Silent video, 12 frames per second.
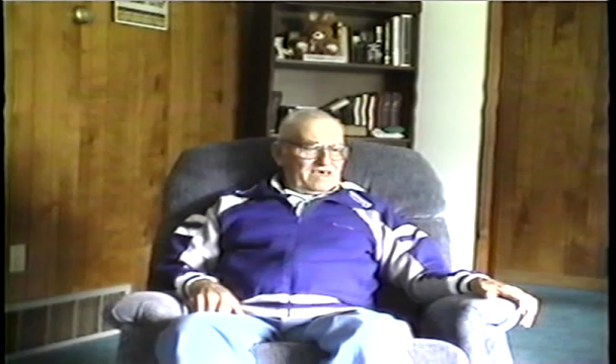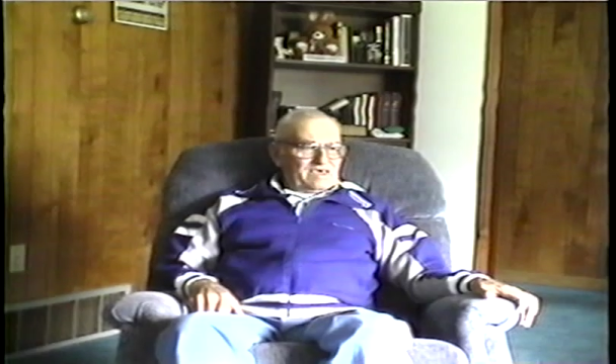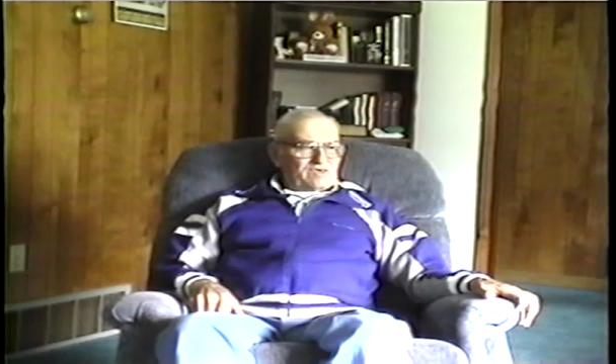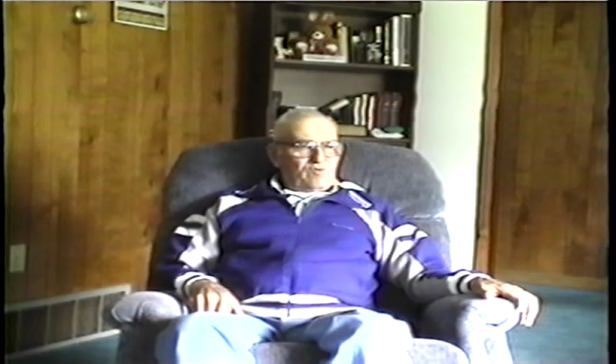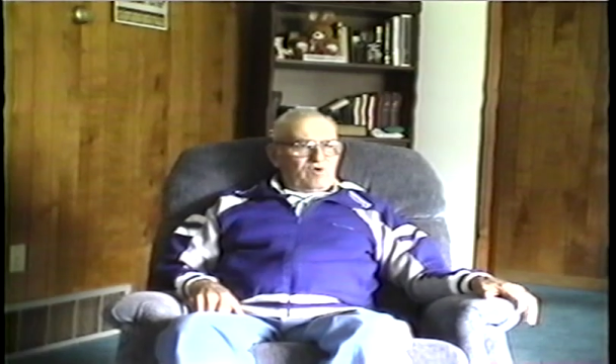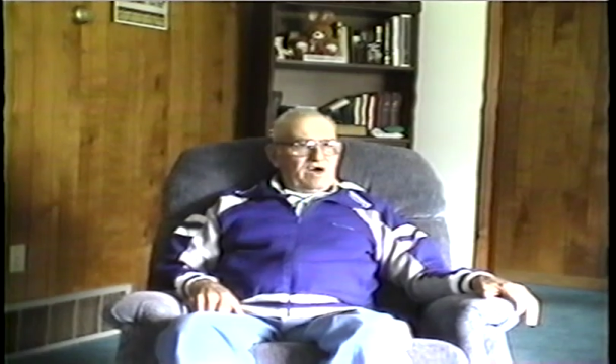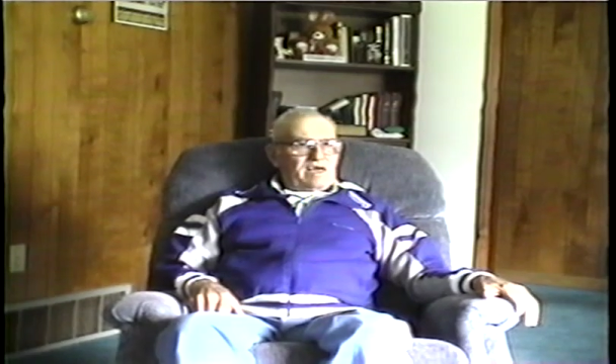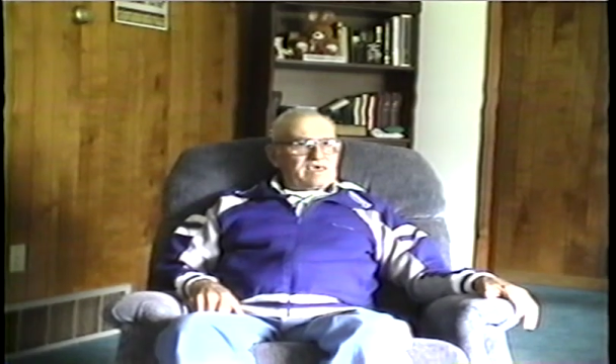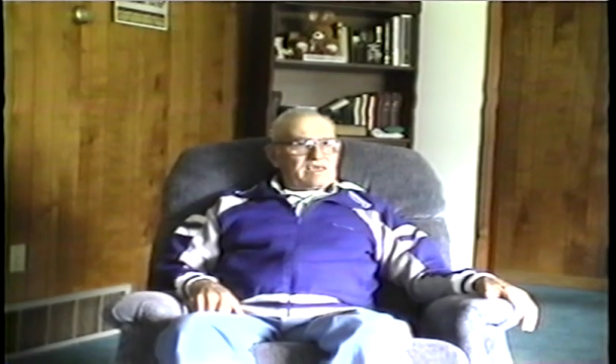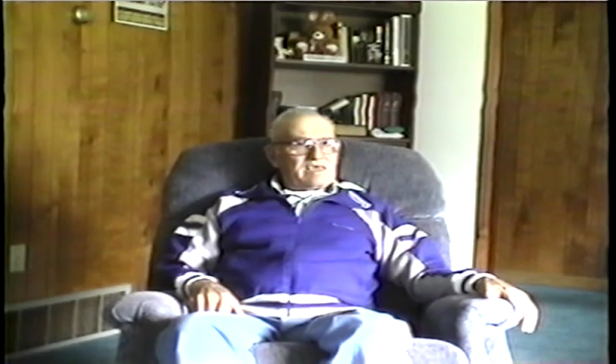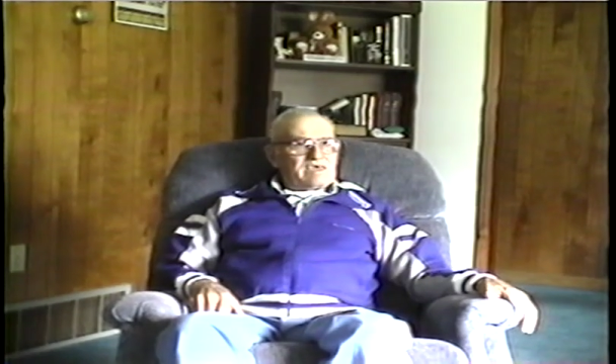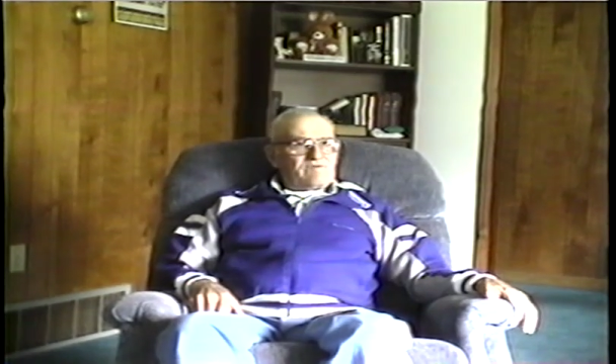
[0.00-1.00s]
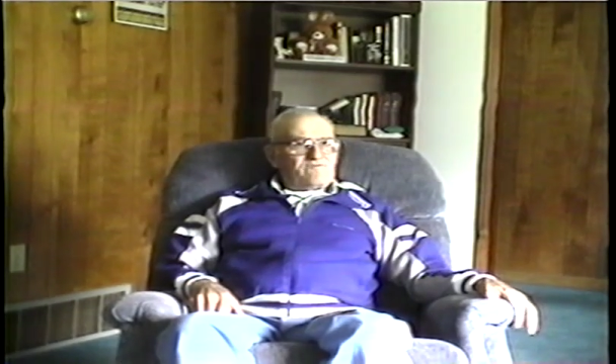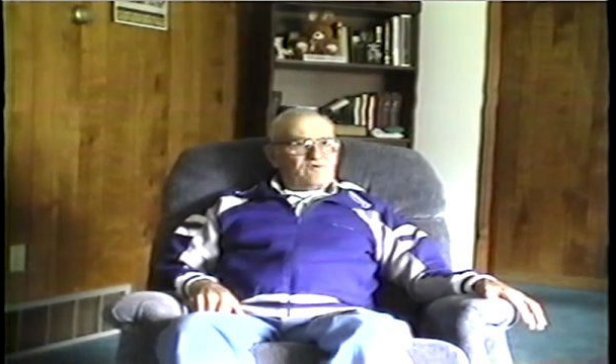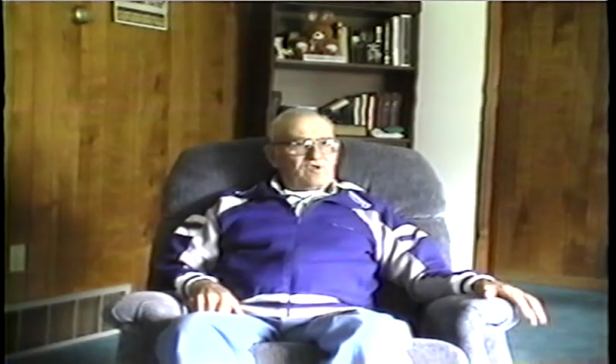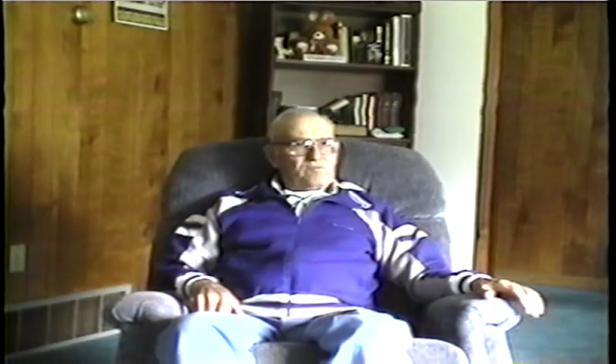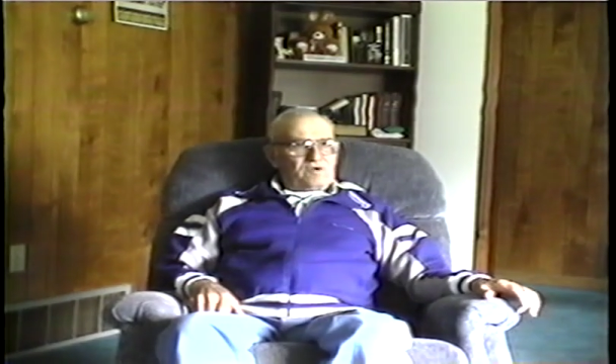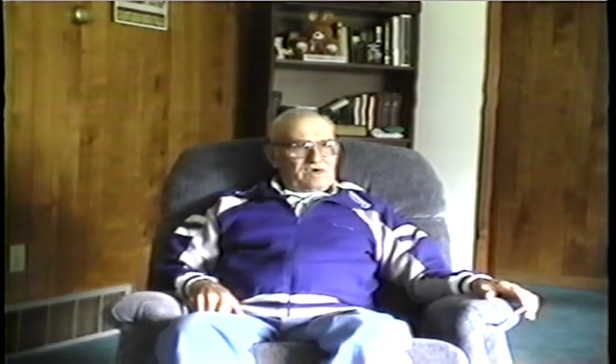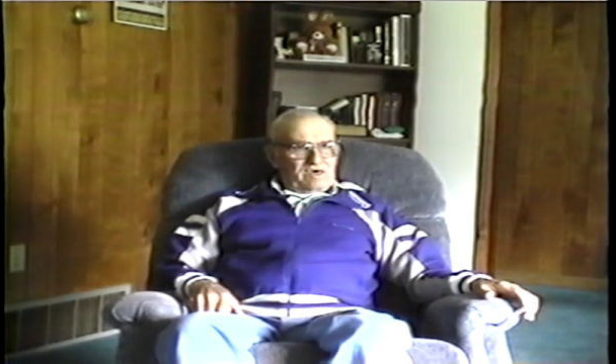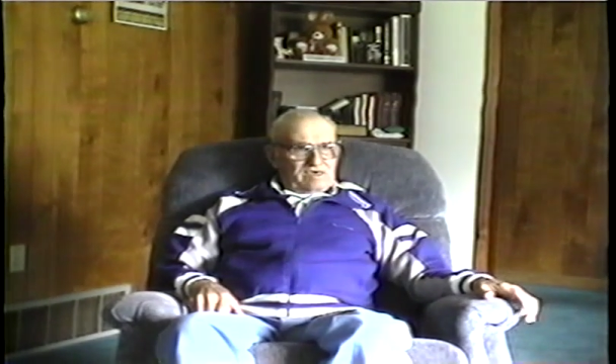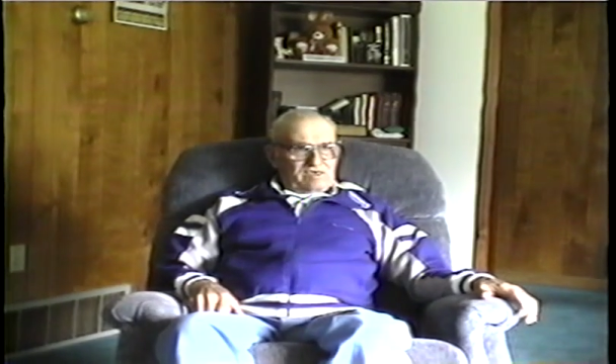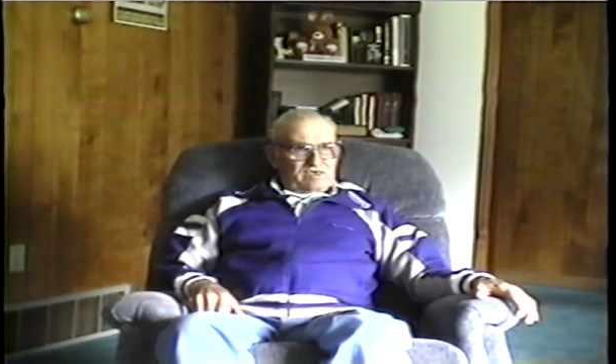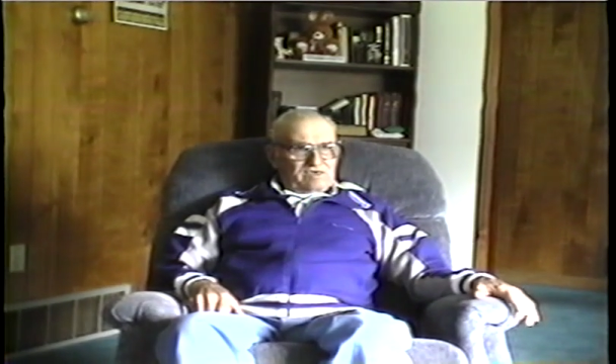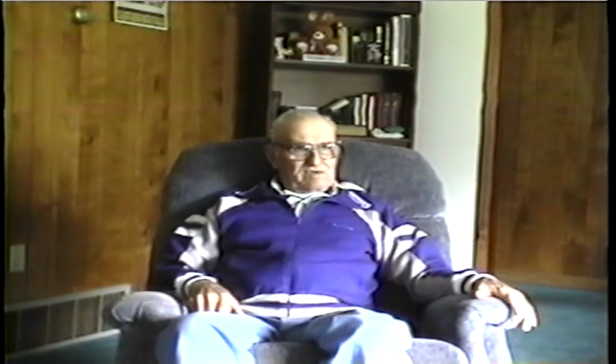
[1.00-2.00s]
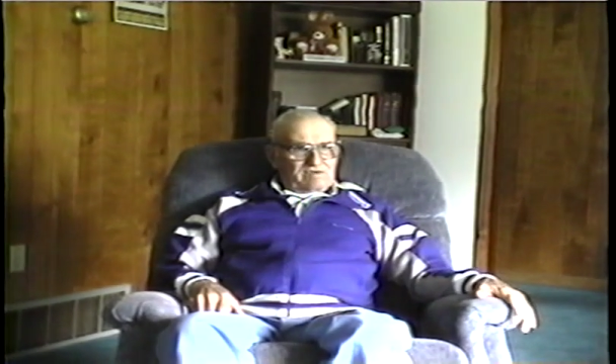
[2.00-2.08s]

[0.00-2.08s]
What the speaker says: lays a while, it'll get full of bugs.